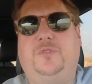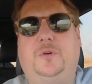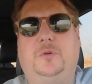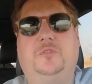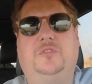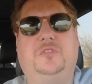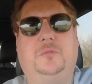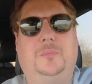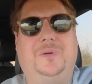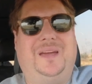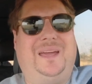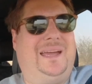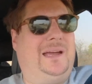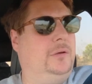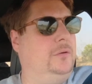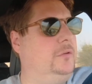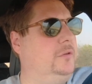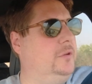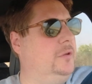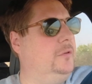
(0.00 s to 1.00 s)
Folsom
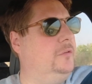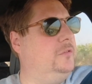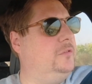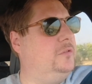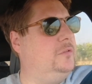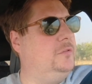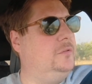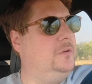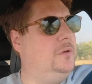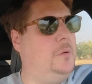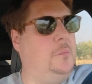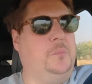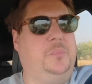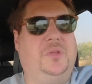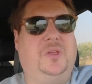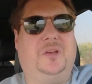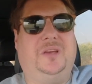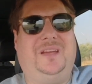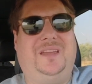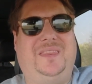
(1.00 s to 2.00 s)
outlets and
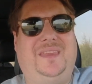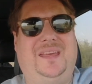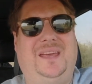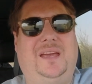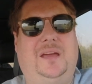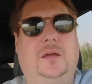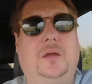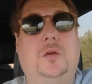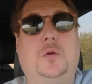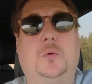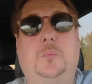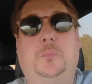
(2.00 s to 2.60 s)
plug in there,